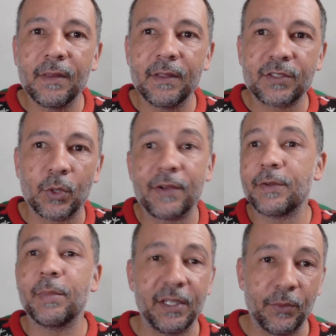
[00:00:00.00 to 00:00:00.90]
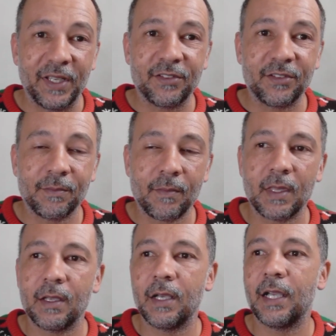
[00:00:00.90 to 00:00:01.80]
So everybody wins.
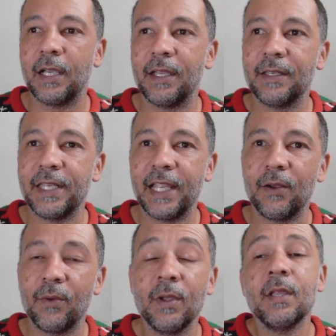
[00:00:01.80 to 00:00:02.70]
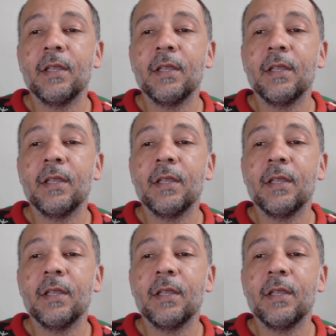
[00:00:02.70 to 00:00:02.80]
Now,